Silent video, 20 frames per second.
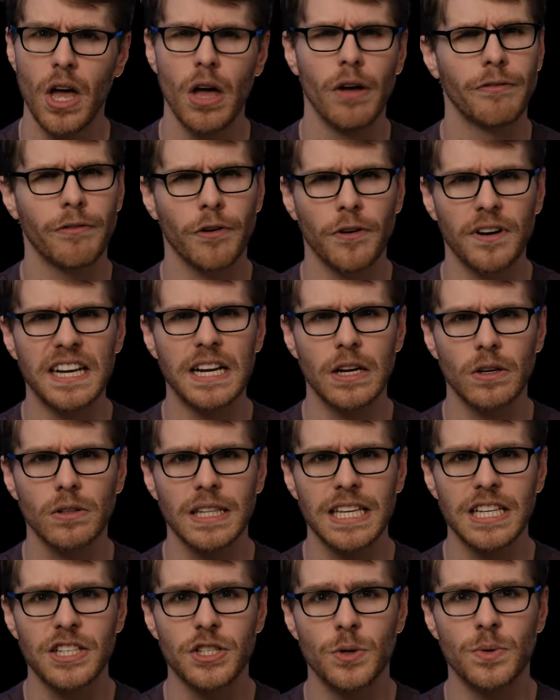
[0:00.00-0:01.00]
for
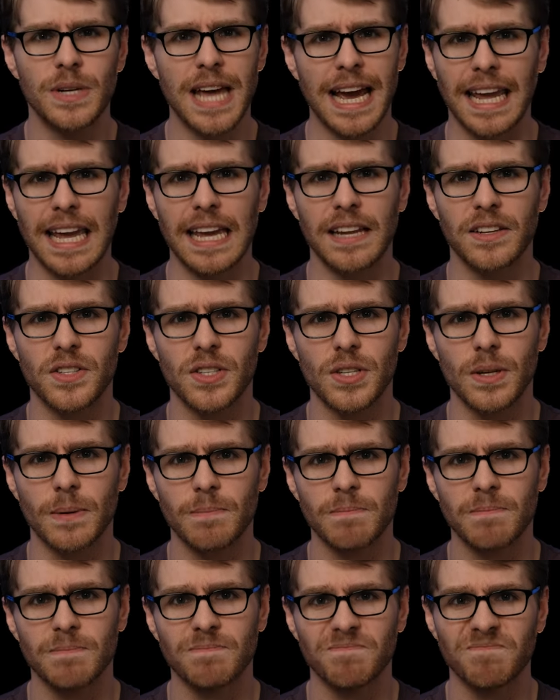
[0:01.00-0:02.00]
nearly two decades.
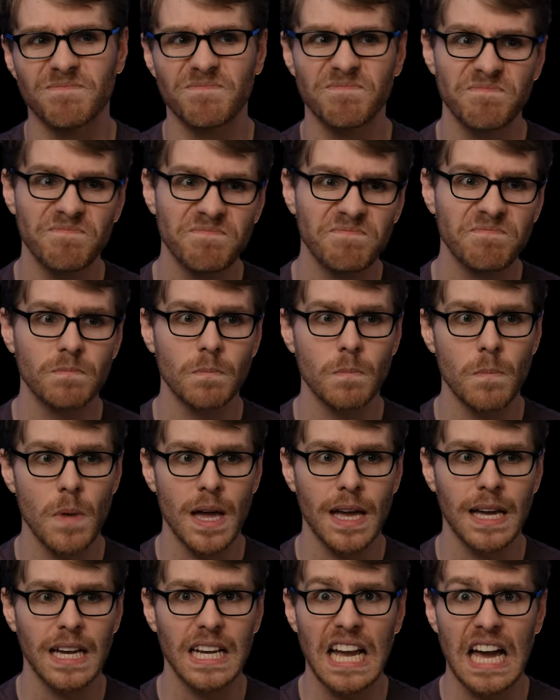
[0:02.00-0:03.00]

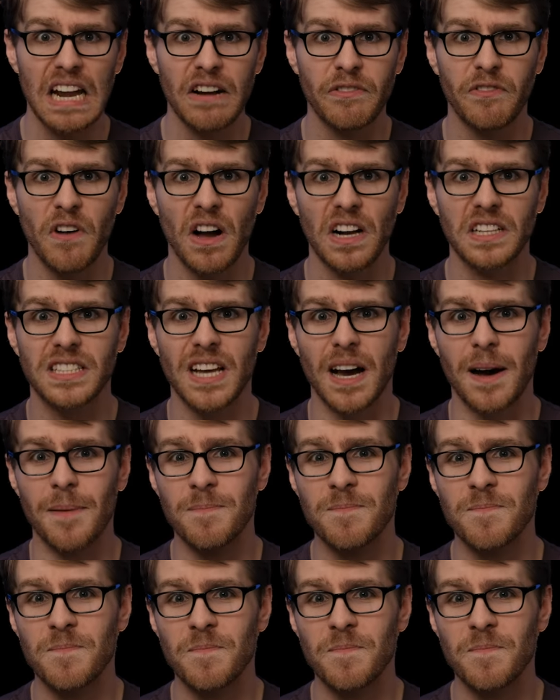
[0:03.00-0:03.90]
Kind of fucked up.